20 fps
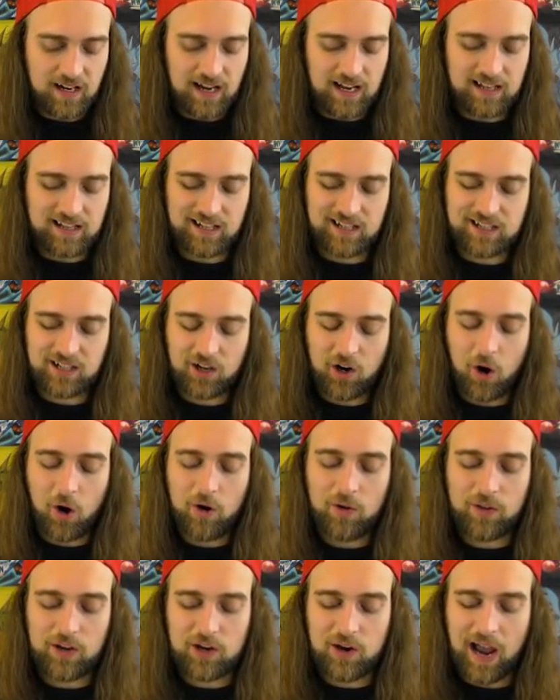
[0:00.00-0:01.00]
it, it's a
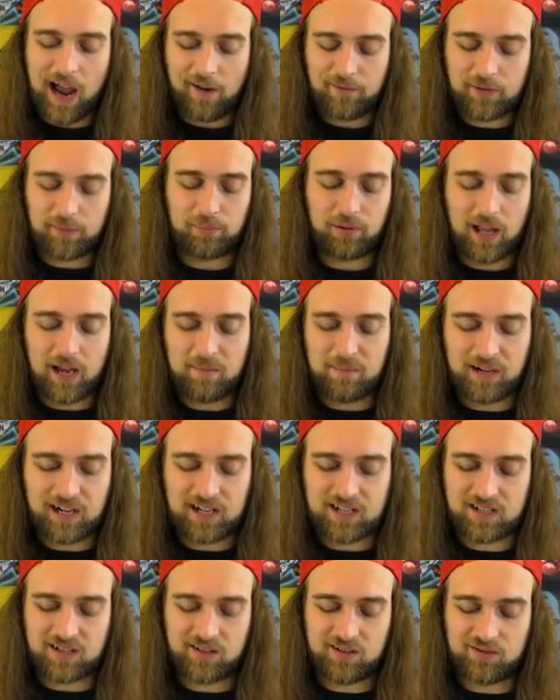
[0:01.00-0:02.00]
card that you have to play
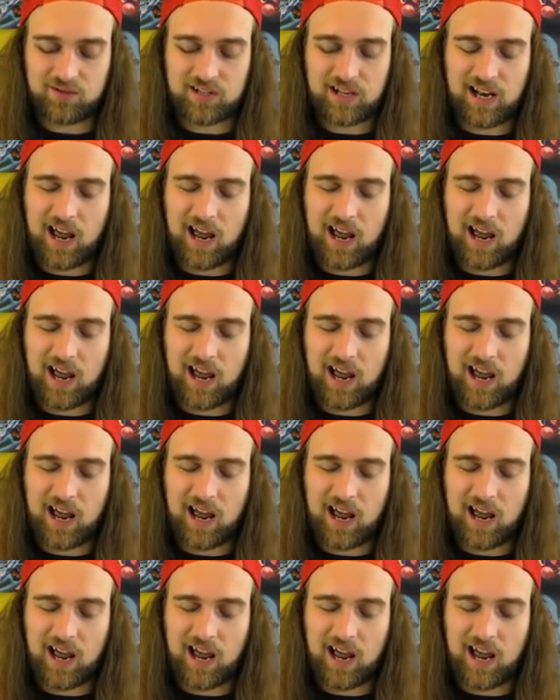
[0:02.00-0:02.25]
because there's